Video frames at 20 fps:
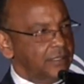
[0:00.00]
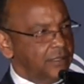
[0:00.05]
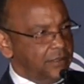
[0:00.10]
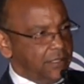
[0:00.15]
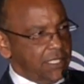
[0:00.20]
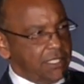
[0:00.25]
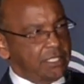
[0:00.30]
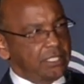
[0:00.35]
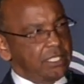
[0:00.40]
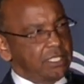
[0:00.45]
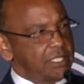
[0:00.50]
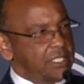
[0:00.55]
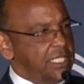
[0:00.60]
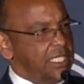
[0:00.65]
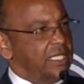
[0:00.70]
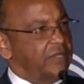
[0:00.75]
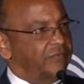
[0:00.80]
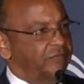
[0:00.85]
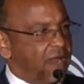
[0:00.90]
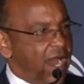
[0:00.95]
this is
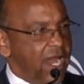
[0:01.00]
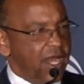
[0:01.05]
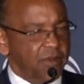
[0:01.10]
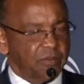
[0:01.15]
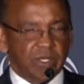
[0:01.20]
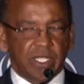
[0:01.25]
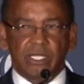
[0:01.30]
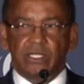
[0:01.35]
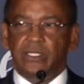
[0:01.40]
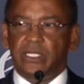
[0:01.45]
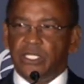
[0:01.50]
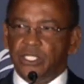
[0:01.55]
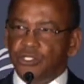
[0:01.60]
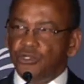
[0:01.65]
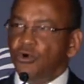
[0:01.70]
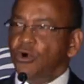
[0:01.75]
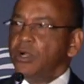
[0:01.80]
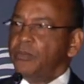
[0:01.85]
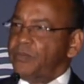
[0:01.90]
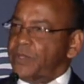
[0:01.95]
the environment that
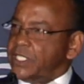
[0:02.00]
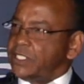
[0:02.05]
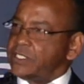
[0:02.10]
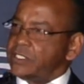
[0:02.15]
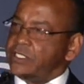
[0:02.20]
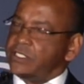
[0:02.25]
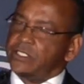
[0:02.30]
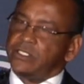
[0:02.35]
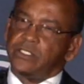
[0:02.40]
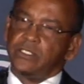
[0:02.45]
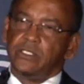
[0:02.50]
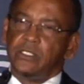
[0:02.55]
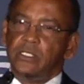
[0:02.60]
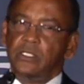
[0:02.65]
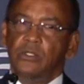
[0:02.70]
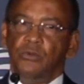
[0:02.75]
your business